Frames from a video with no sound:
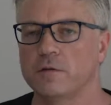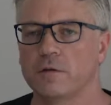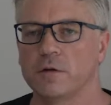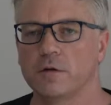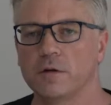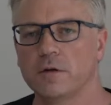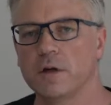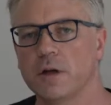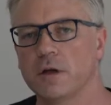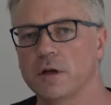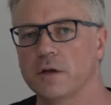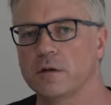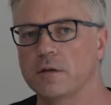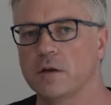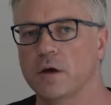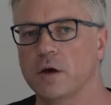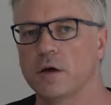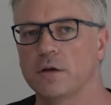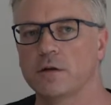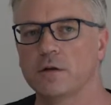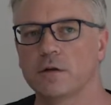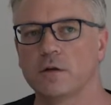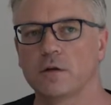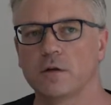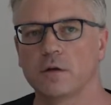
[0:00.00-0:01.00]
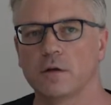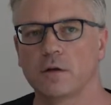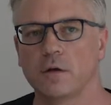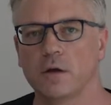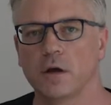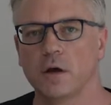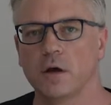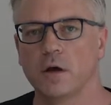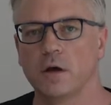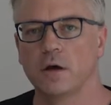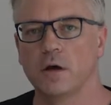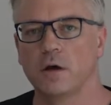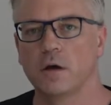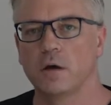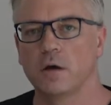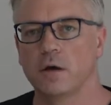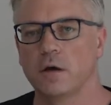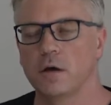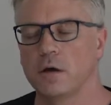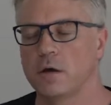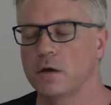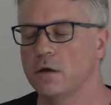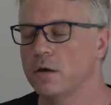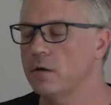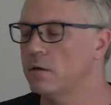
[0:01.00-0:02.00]
that look like that.
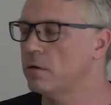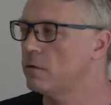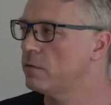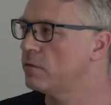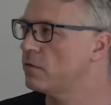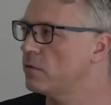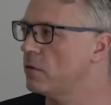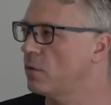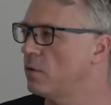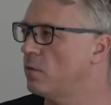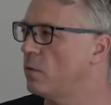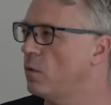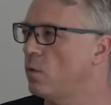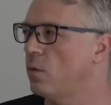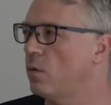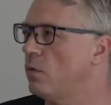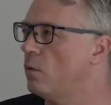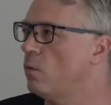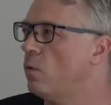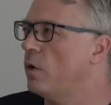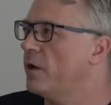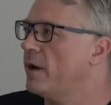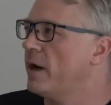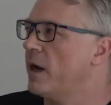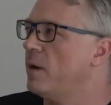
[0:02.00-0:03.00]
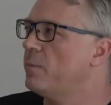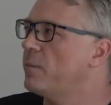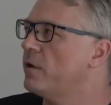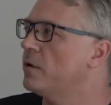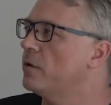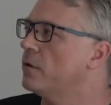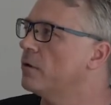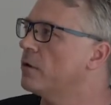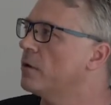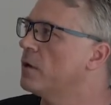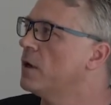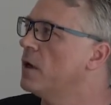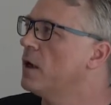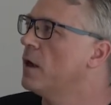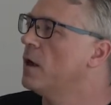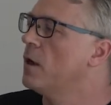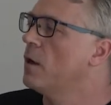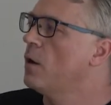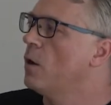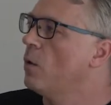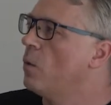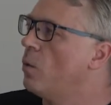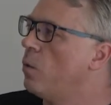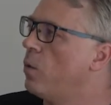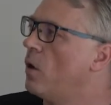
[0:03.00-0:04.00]
So what happened?
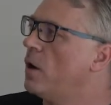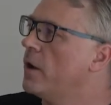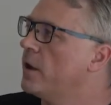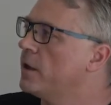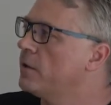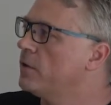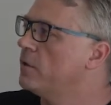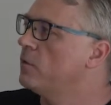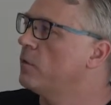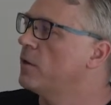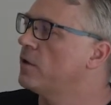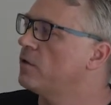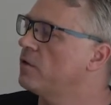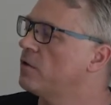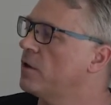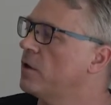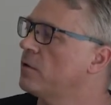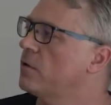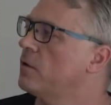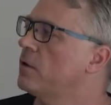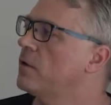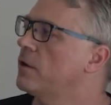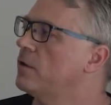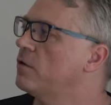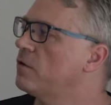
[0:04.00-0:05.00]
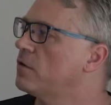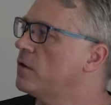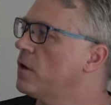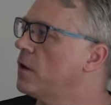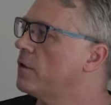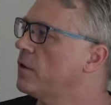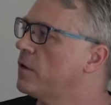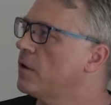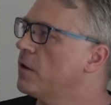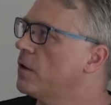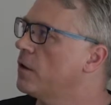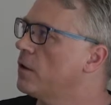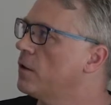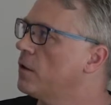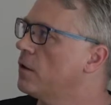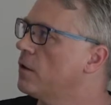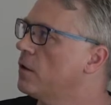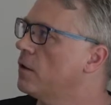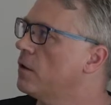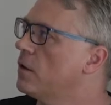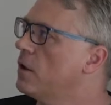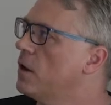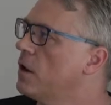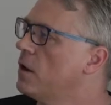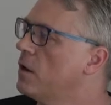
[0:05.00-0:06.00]
Why did we suddenly start
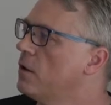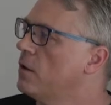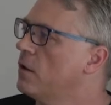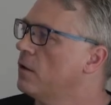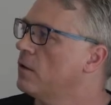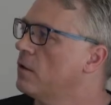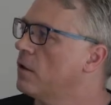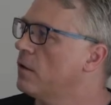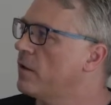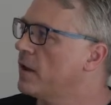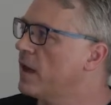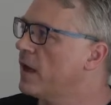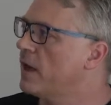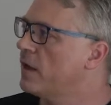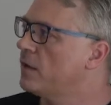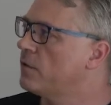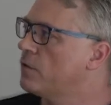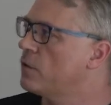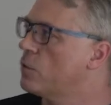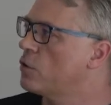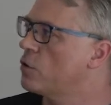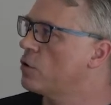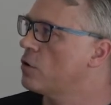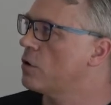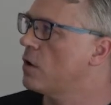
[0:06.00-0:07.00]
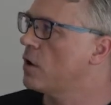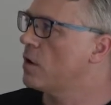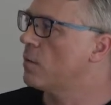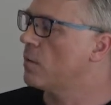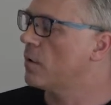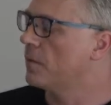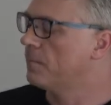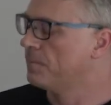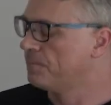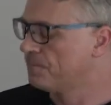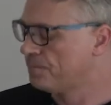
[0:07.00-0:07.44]
thinking that they had this shape?